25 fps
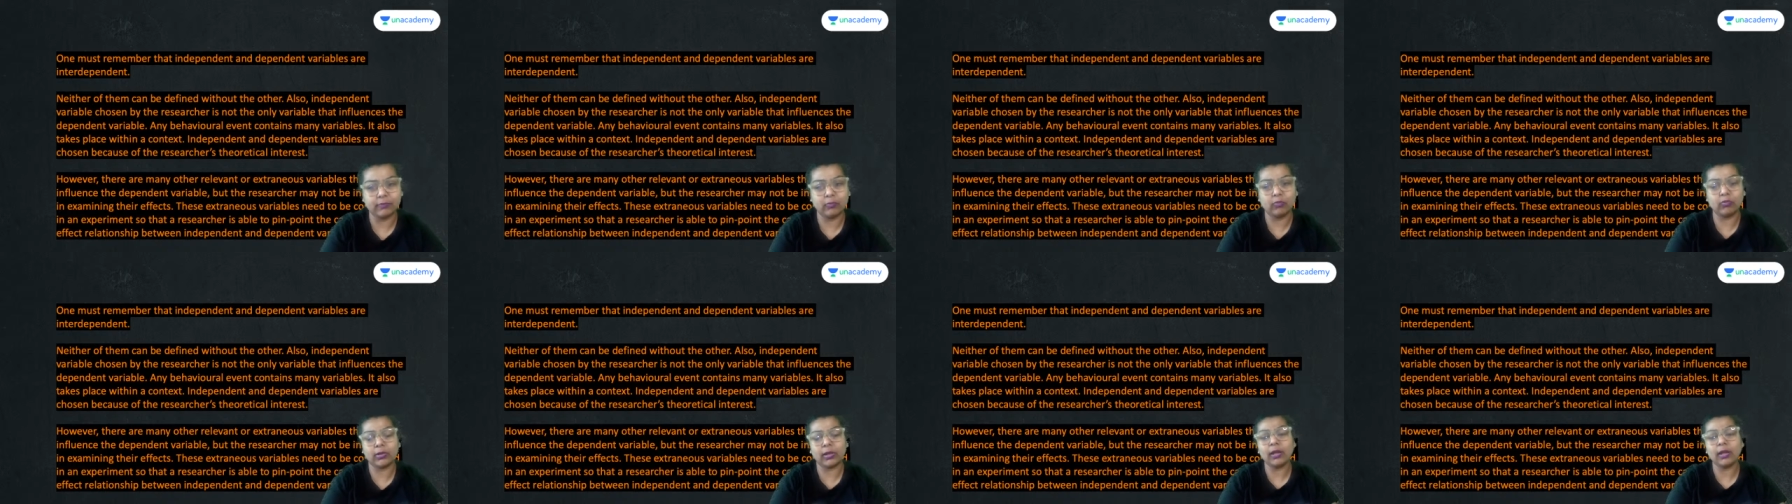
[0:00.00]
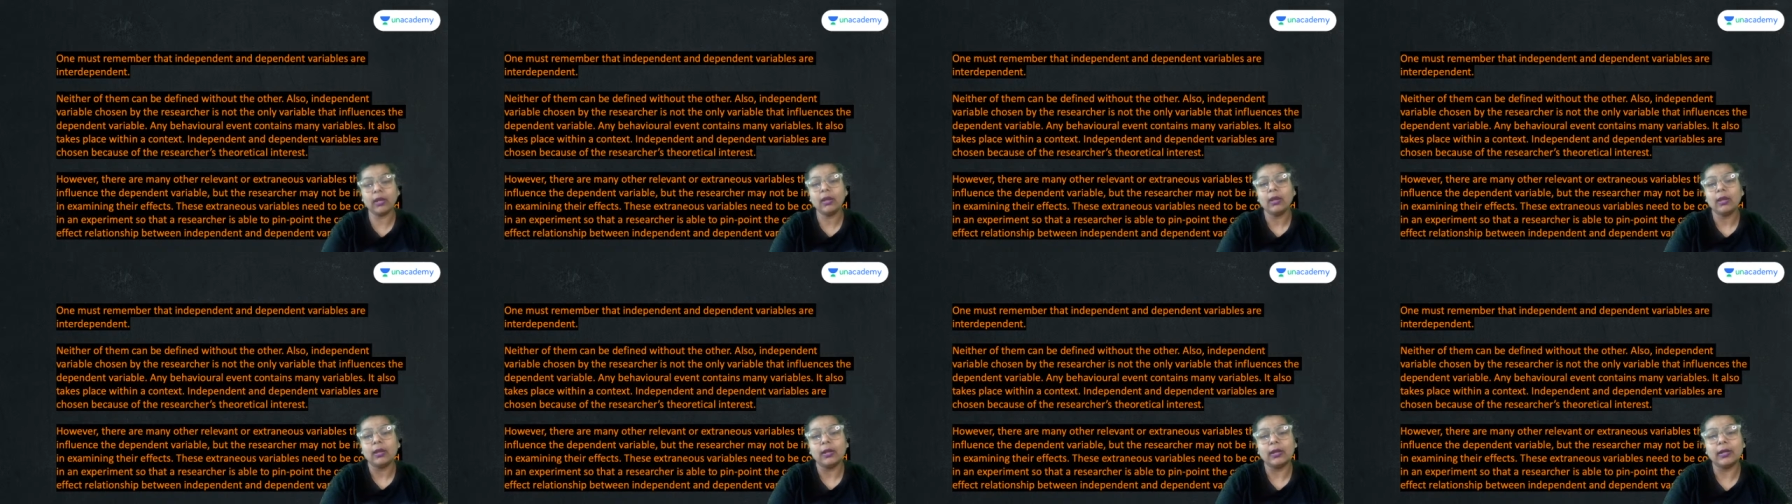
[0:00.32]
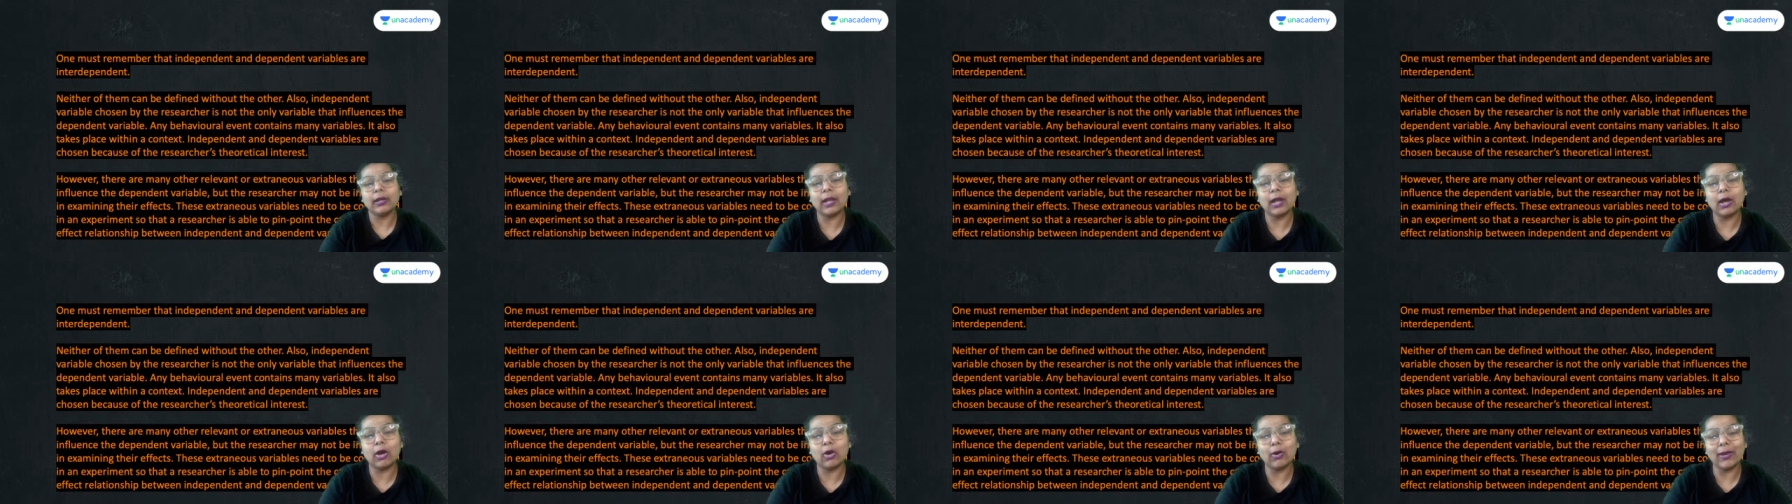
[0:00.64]
Okay.
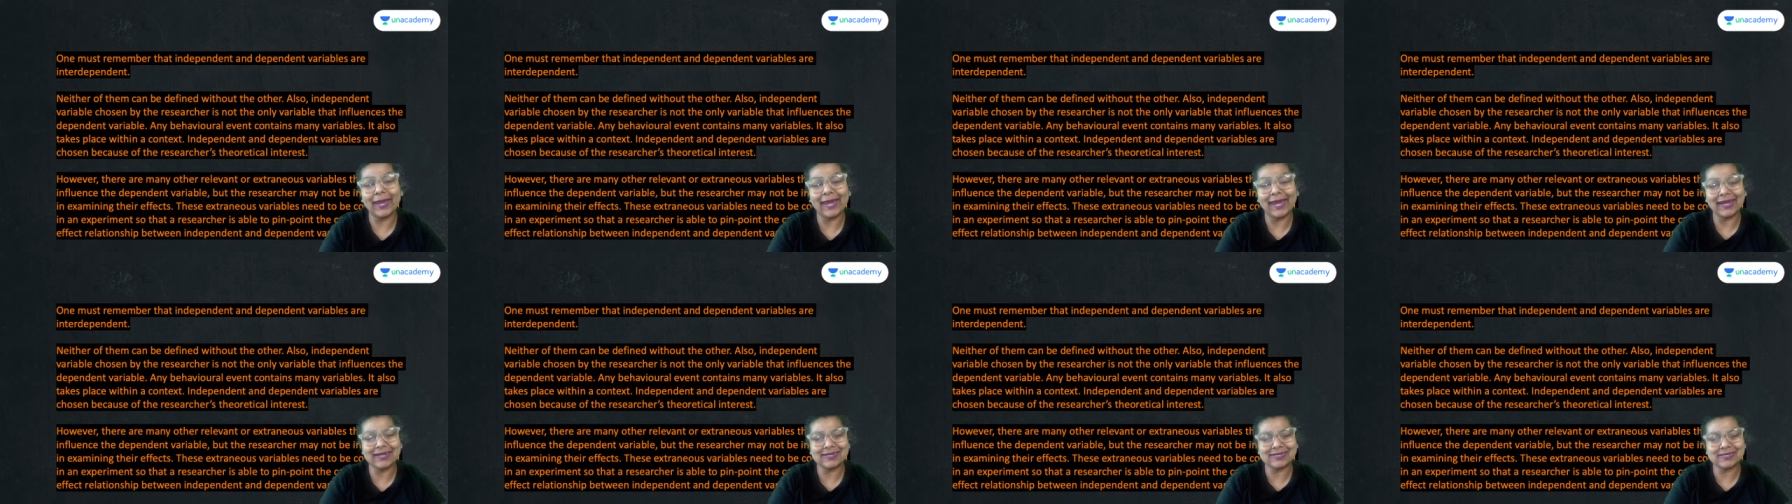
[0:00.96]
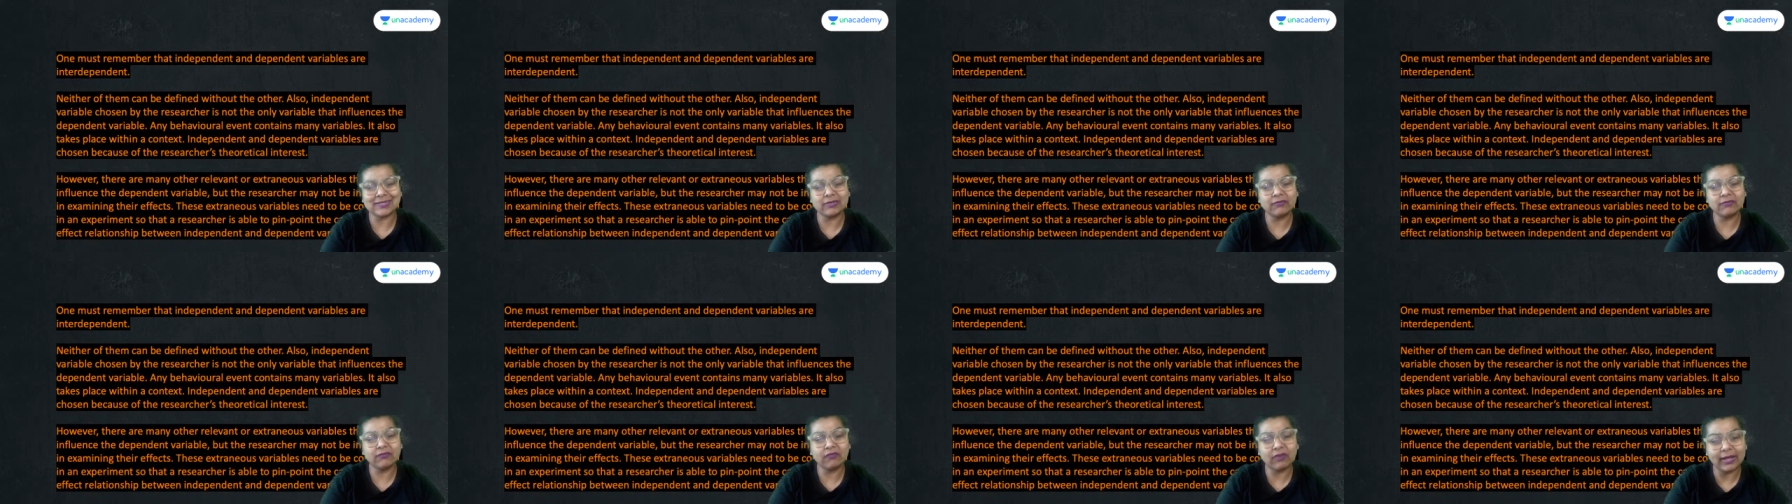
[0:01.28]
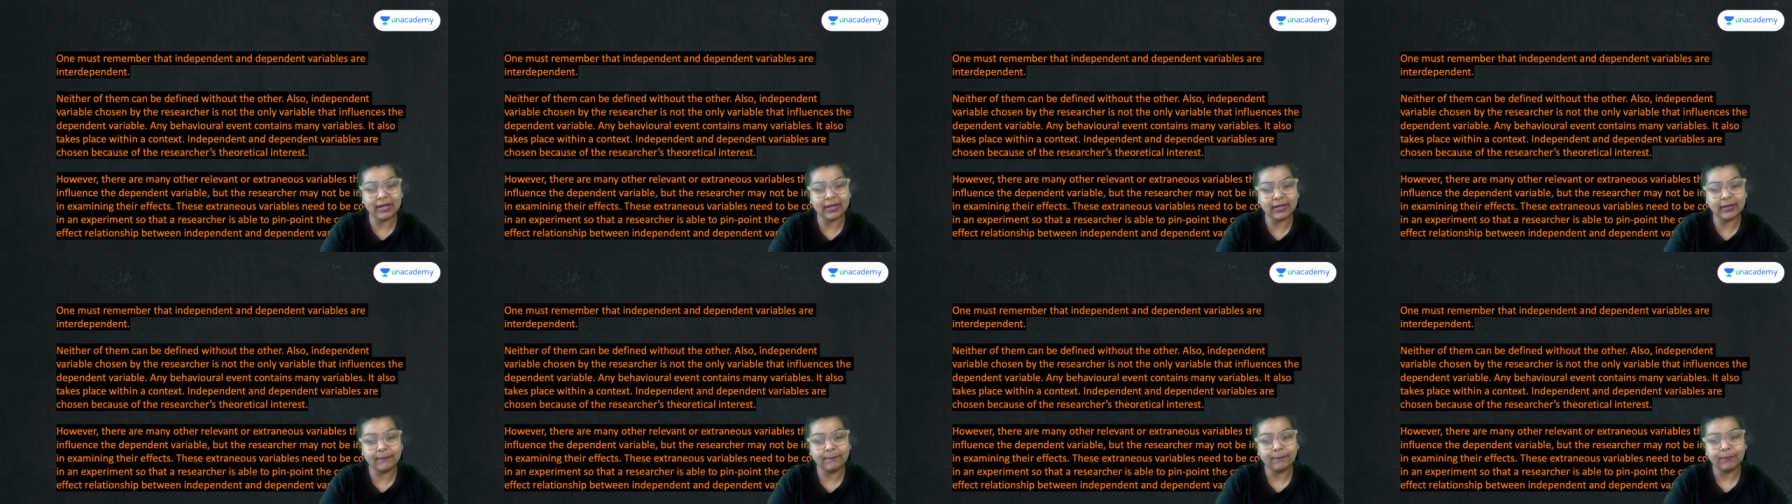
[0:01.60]
Now, X and
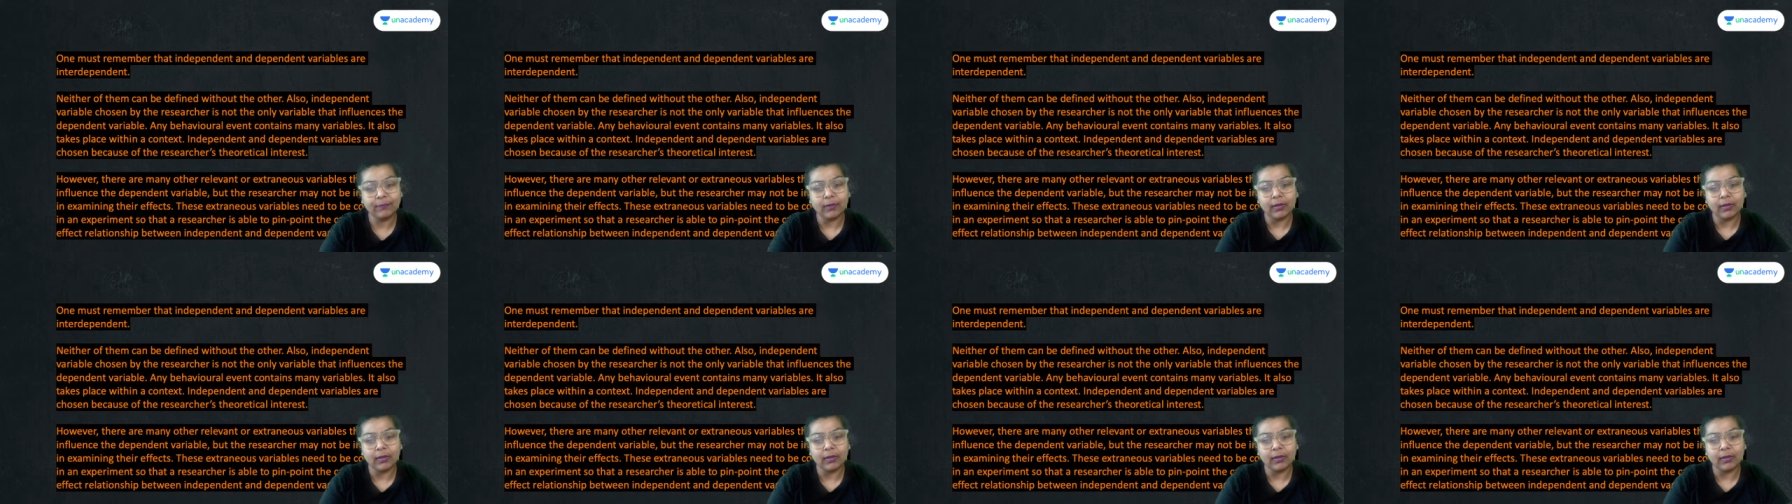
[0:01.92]
Y.